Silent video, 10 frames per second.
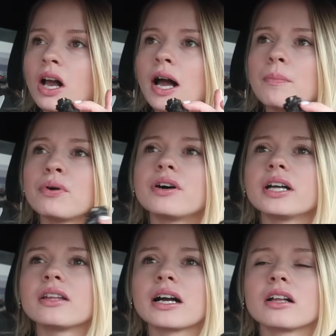and
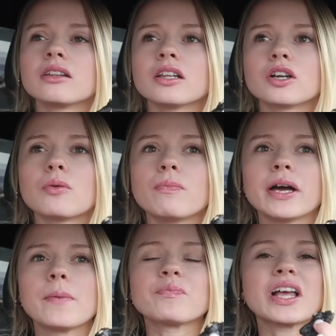put like a little
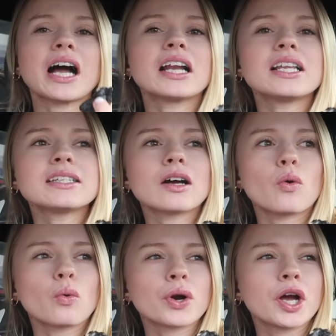bit. It kind of tastes like
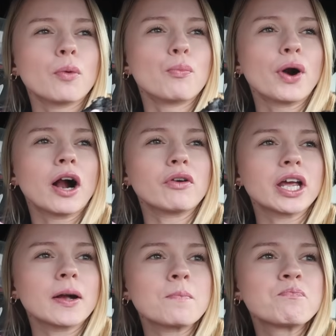an Oreo
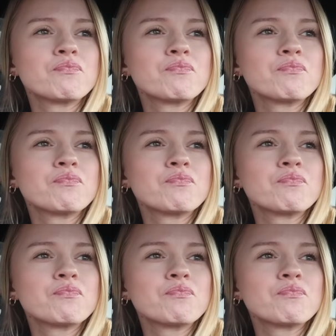brownie.